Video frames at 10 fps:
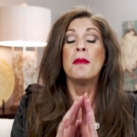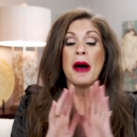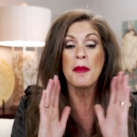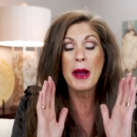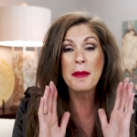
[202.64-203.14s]

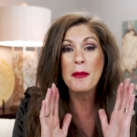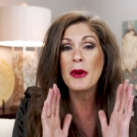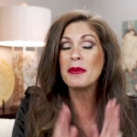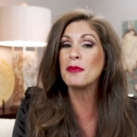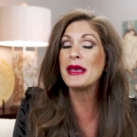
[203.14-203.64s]
But
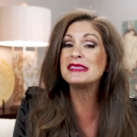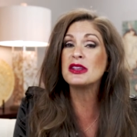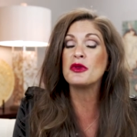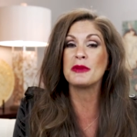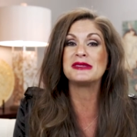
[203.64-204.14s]

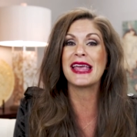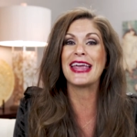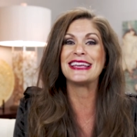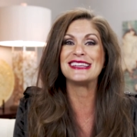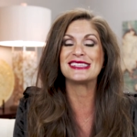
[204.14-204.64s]
basically what I'm
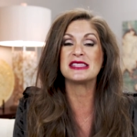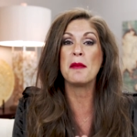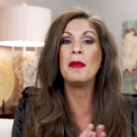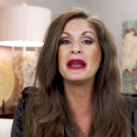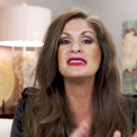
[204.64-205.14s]
saying is
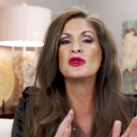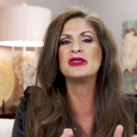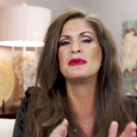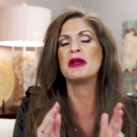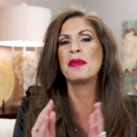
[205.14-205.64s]
that money's
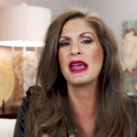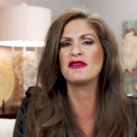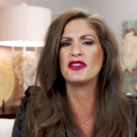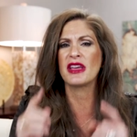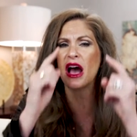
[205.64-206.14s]
always been a
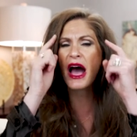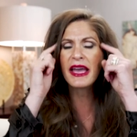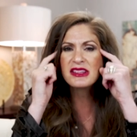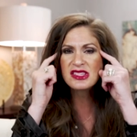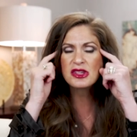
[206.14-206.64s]
painful thing.
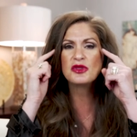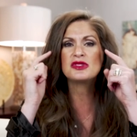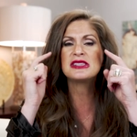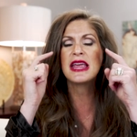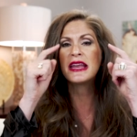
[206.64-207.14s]
I
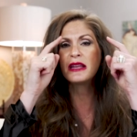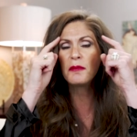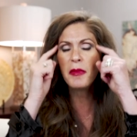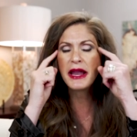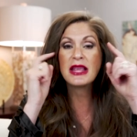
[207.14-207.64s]
associated
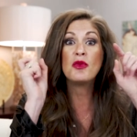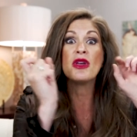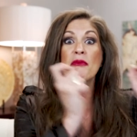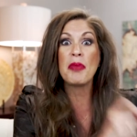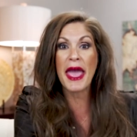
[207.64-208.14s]
money
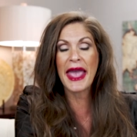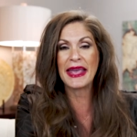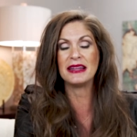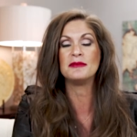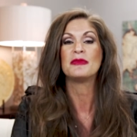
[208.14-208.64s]
with
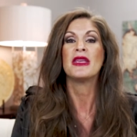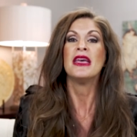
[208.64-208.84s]
pain.